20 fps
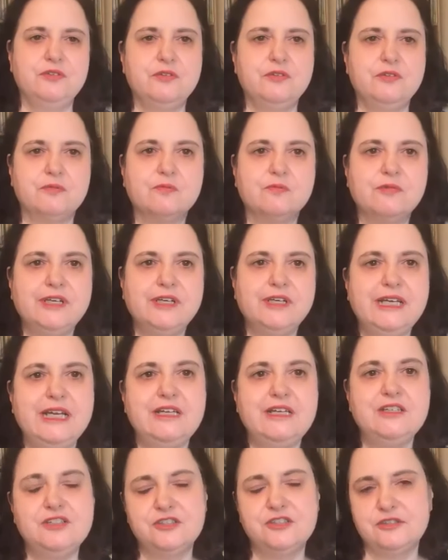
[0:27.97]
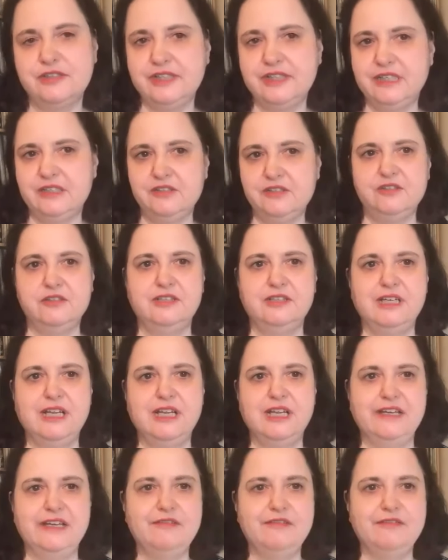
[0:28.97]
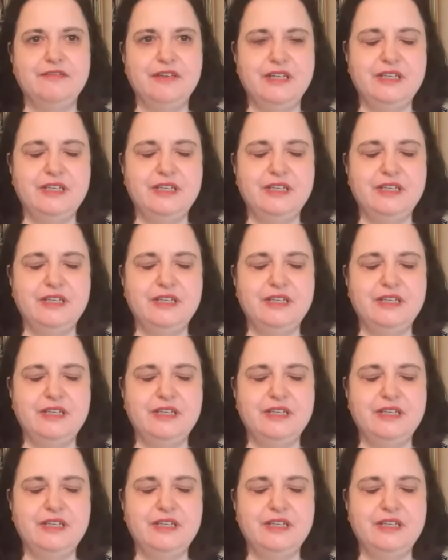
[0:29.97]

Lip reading: the re-entry into life.